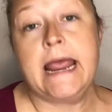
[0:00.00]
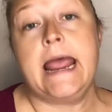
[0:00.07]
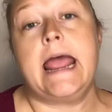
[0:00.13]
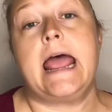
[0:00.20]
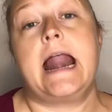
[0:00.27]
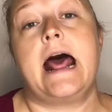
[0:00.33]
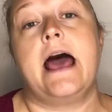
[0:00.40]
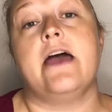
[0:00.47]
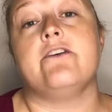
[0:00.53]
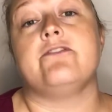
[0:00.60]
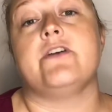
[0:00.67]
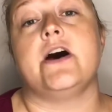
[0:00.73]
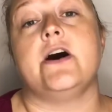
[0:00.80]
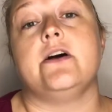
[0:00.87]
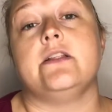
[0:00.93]
and I
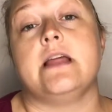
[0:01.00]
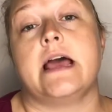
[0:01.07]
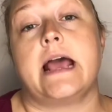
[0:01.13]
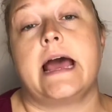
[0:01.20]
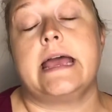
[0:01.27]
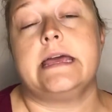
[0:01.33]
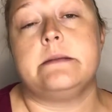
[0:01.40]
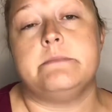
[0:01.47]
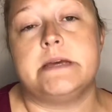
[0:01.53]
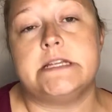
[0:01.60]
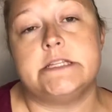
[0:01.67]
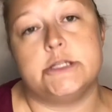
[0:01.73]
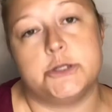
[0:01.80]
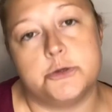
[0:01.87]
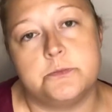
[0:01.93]
felt like I had been
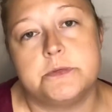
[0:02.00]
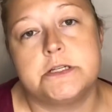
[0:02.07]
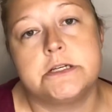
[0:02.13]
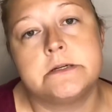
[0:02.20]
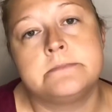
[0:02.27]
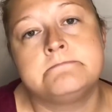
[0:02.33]
duped